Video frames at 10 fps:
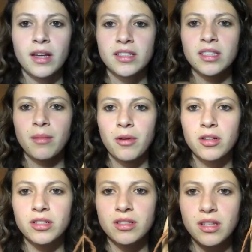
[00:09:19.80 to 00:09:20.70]
Next up
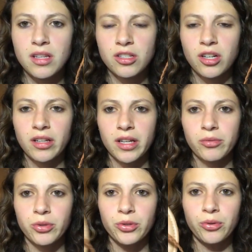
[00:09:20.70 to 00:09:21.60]
are just these
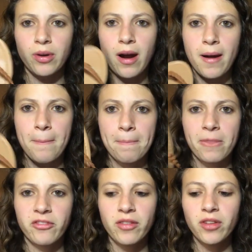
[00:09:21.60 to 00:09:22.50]
Charlie-Rue
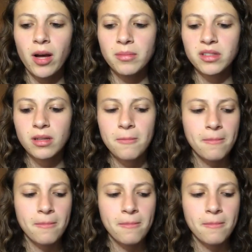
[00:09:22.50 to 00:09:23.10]
flip-flops.